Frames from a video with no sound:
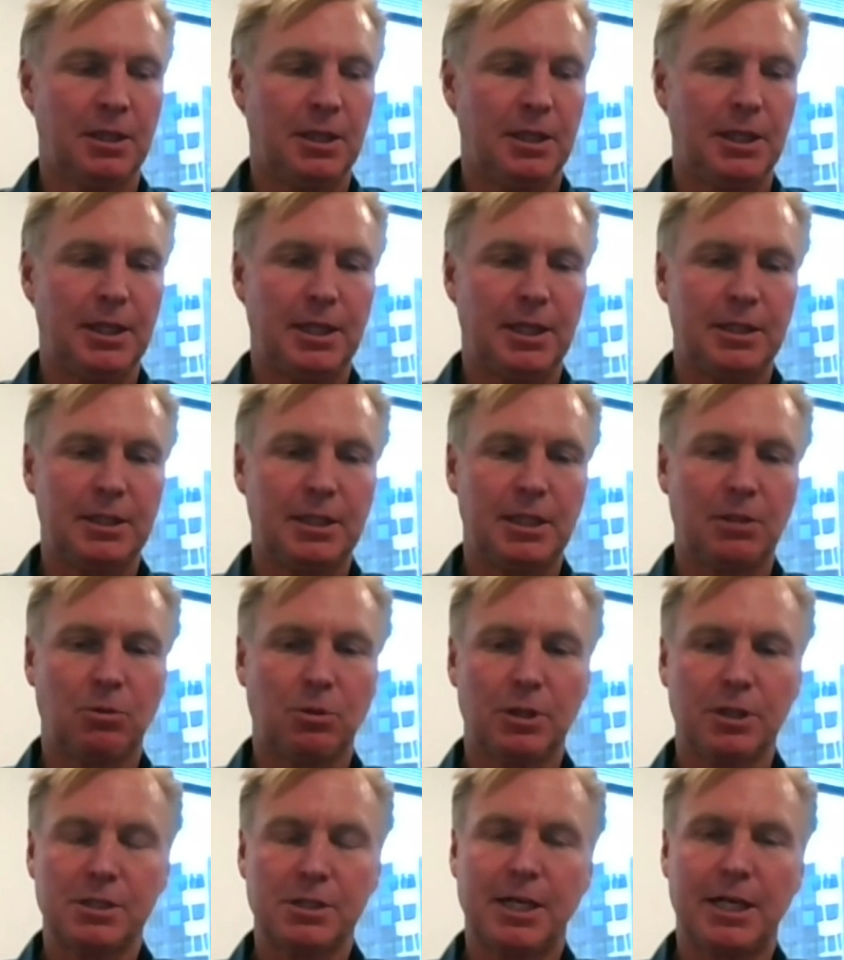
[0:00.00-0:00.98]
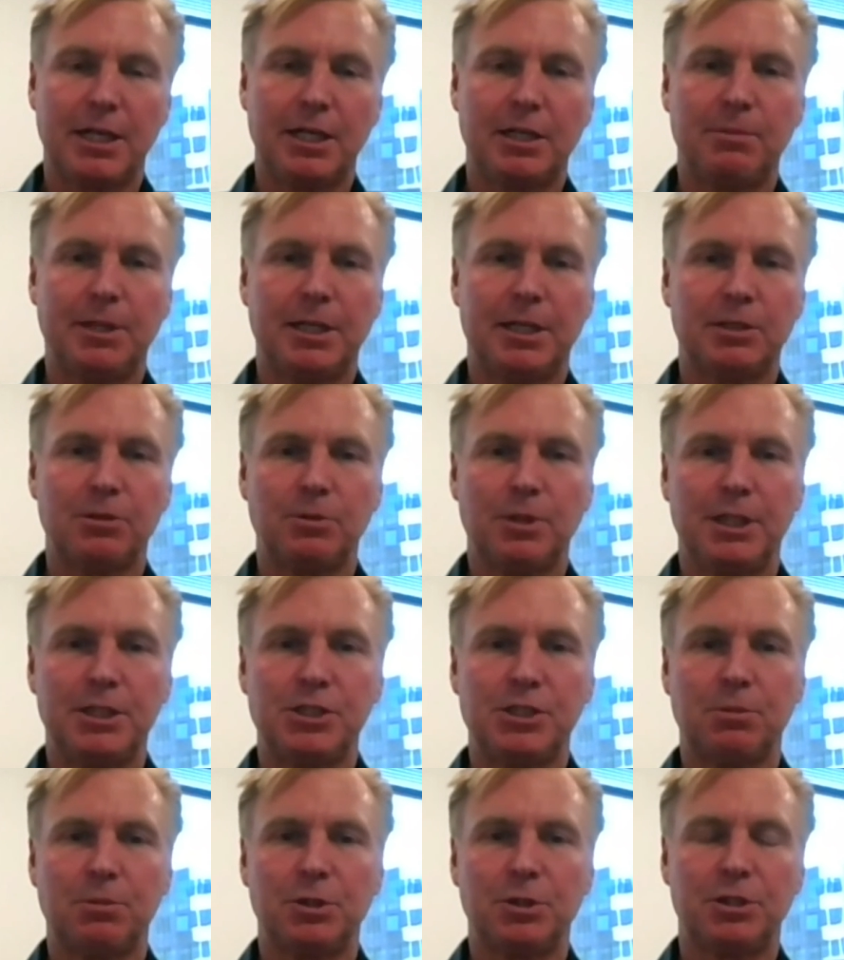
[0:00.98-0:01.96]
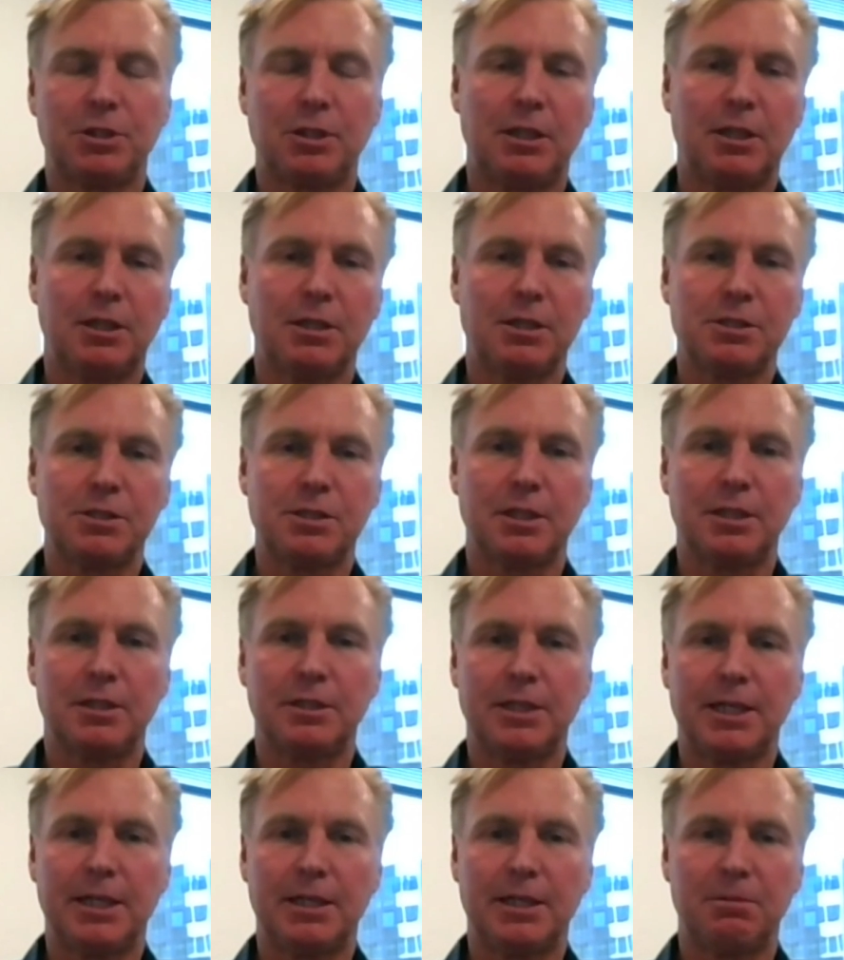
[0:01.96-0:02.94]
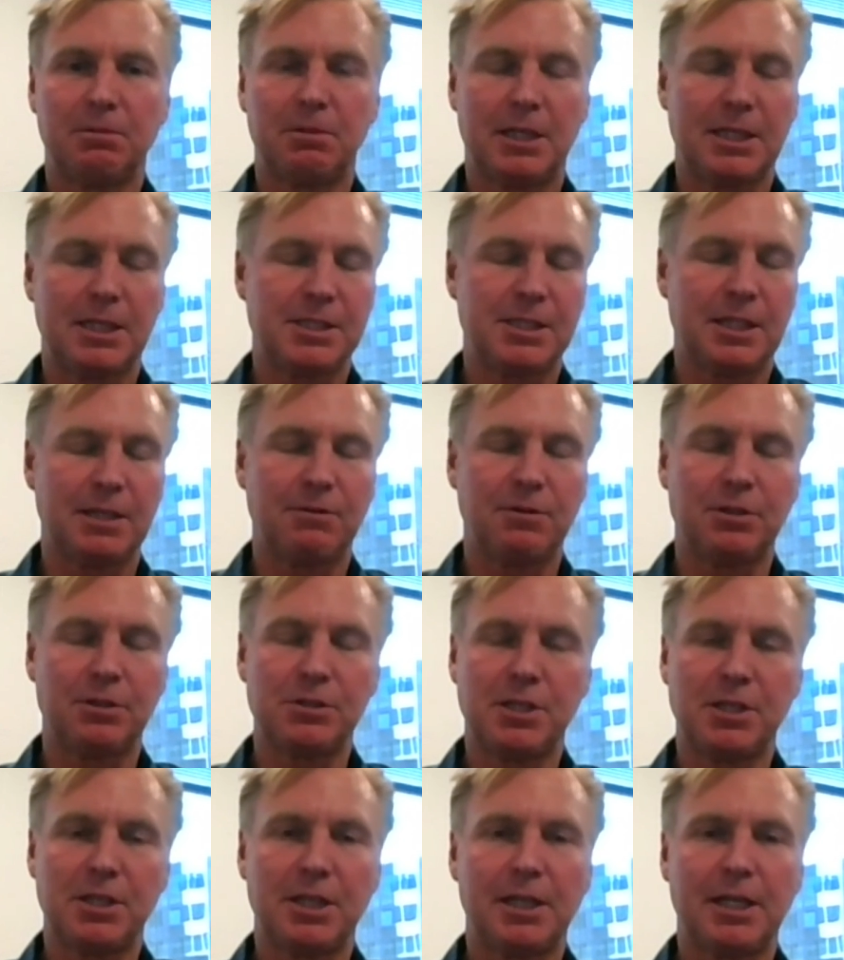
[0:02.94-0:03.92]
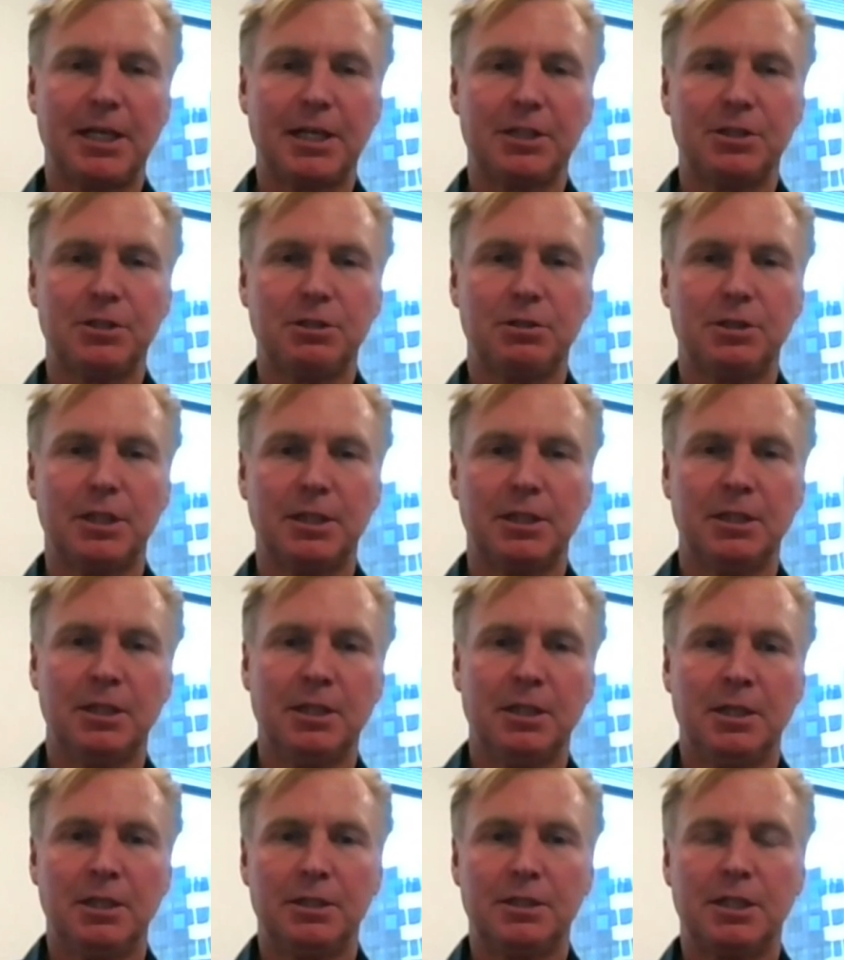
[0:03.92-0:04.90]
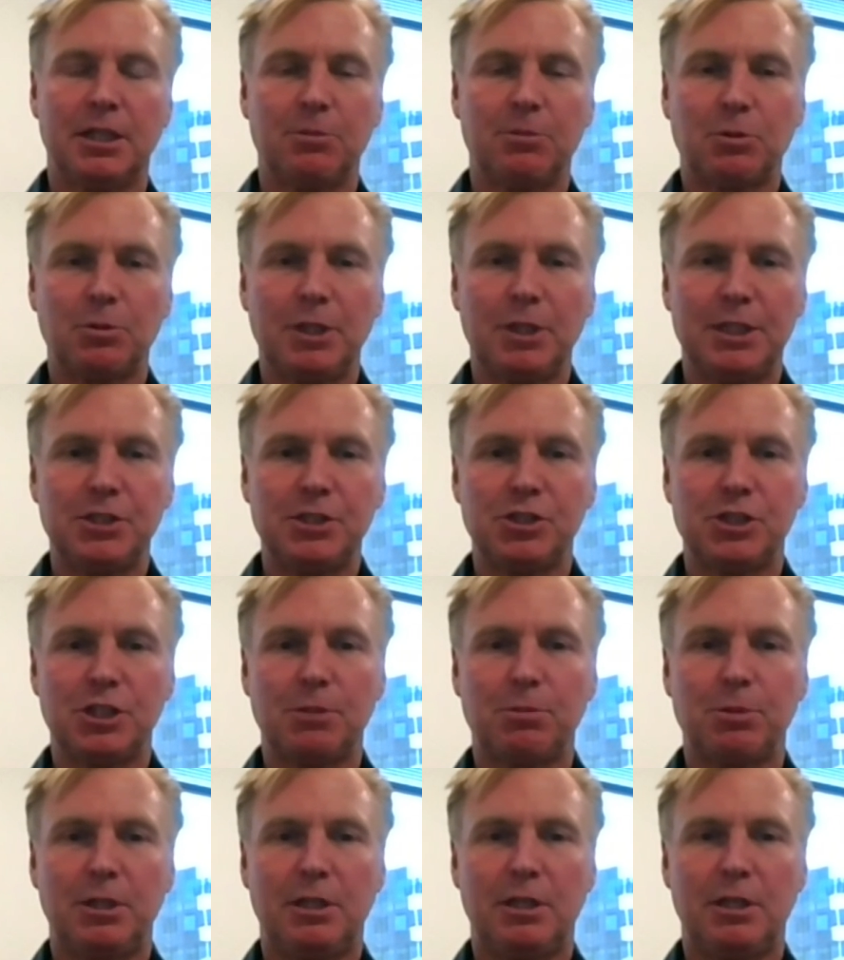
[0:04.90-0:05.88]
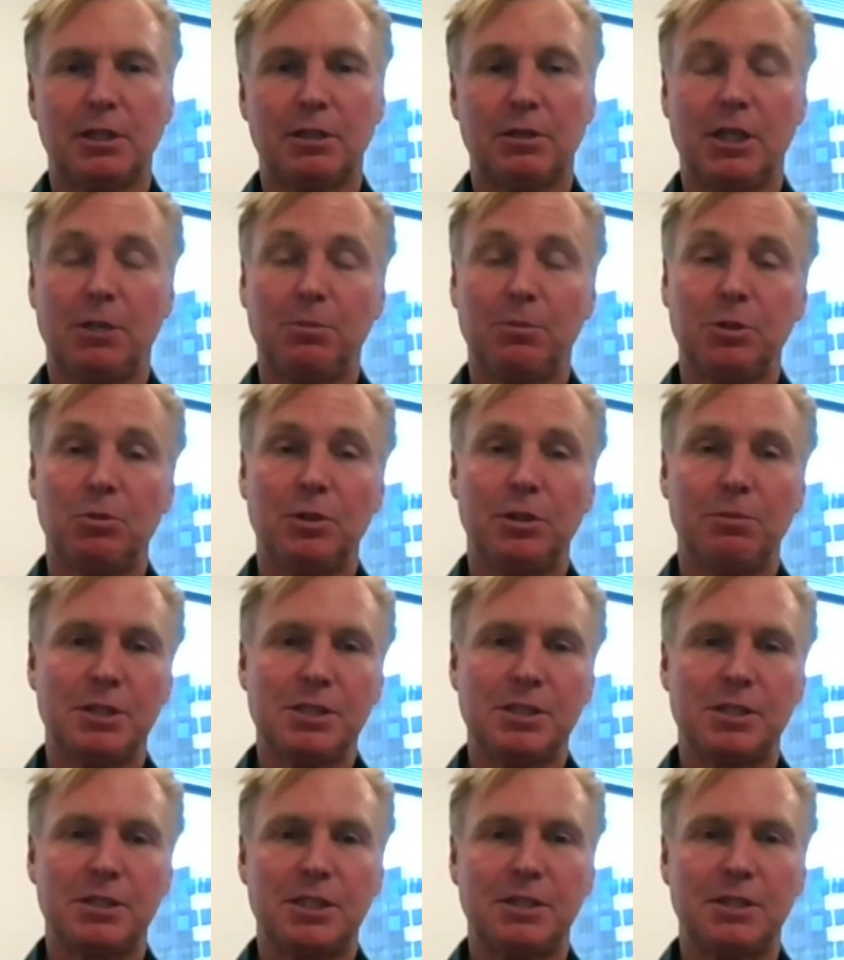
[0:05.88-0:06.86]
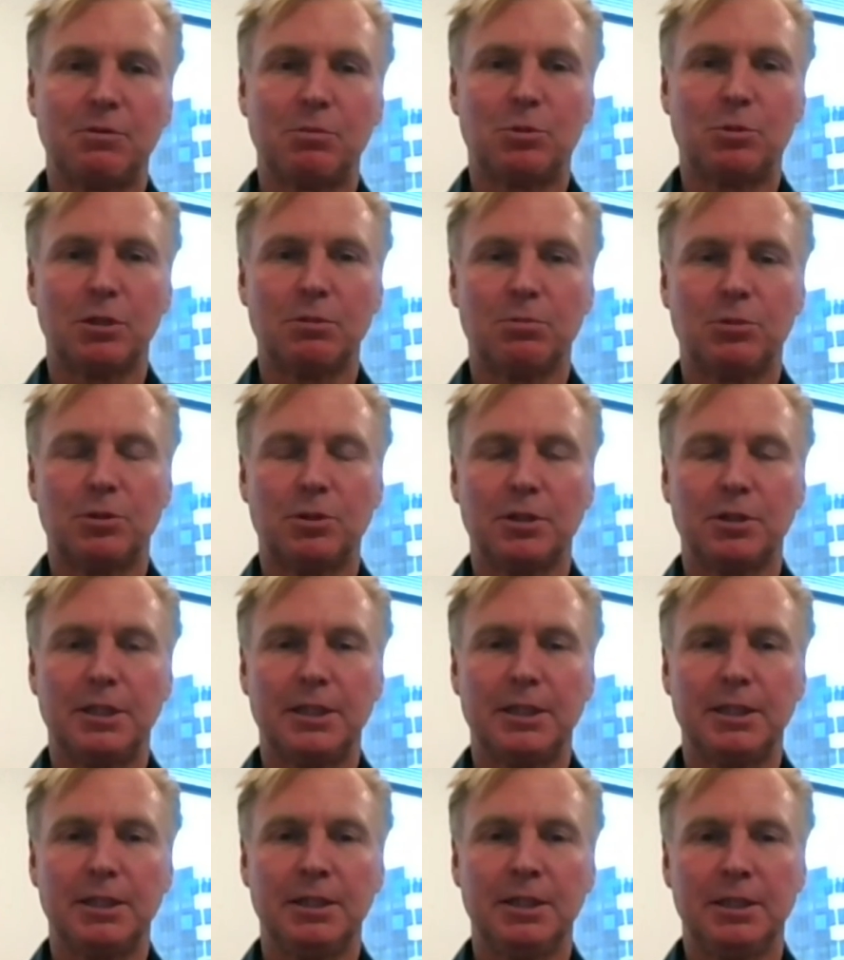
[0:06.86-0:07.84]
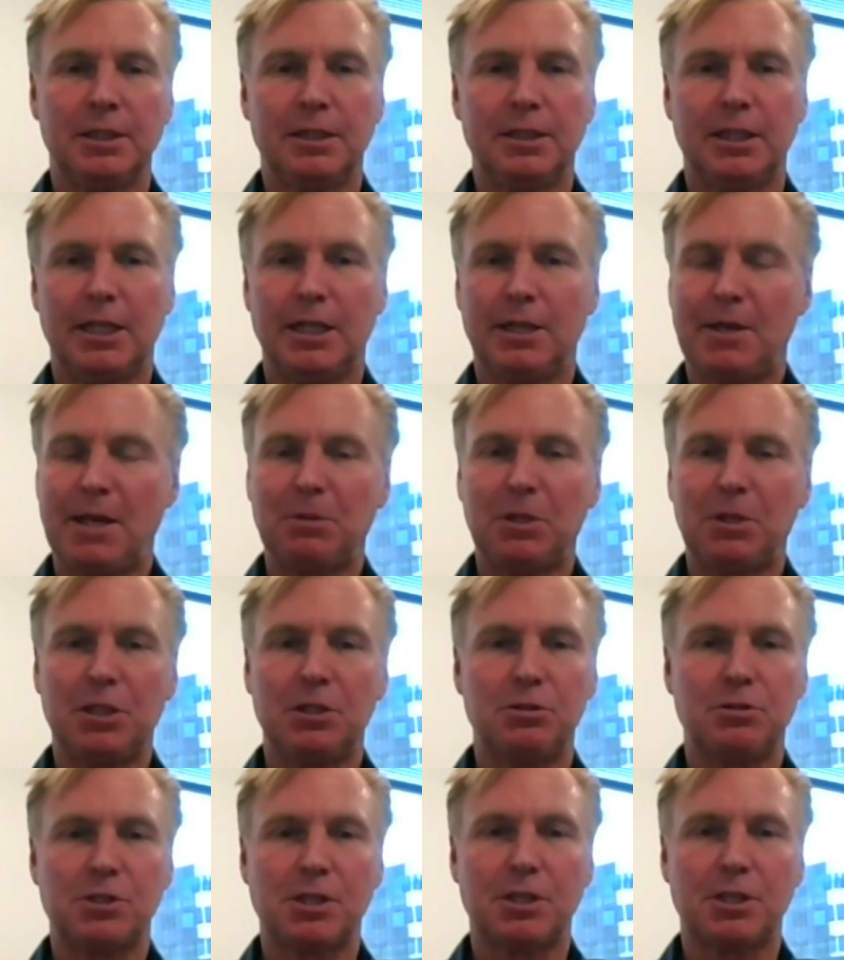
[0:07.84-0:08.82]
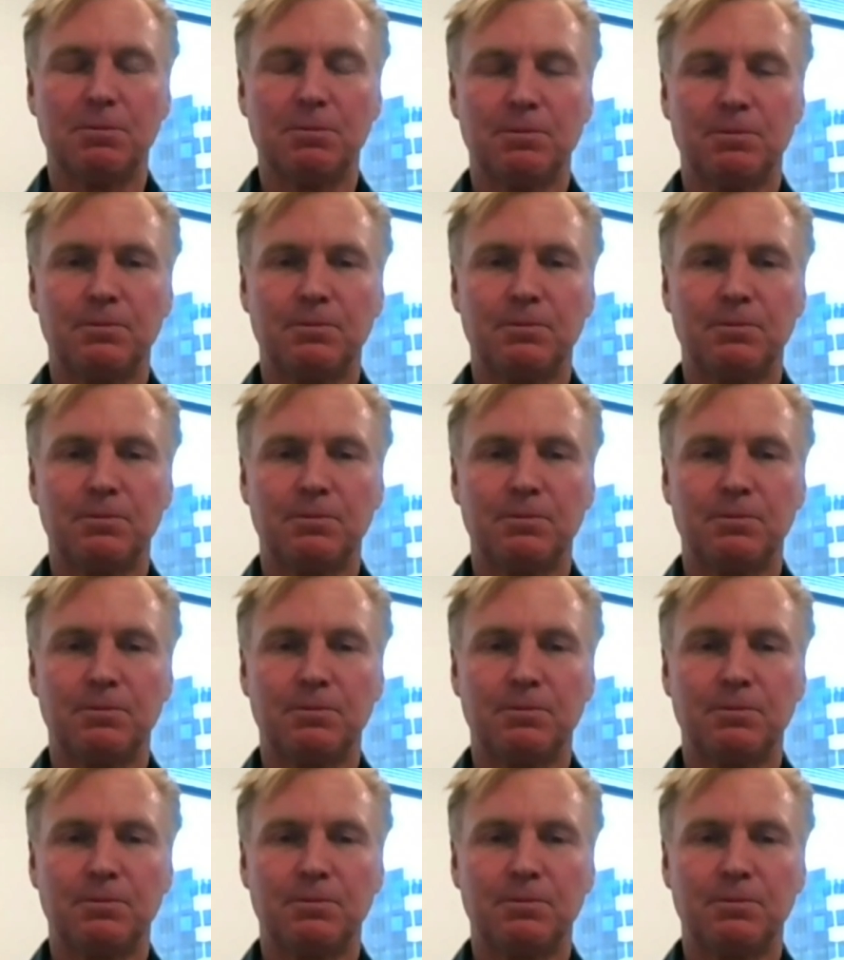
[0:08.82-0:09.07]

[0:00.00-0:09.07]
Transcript: And we're excited about the relationship with Telarus. And like I said, if there's anything I can do to help the relationship along or help you win business, even more importantly, I have to do so.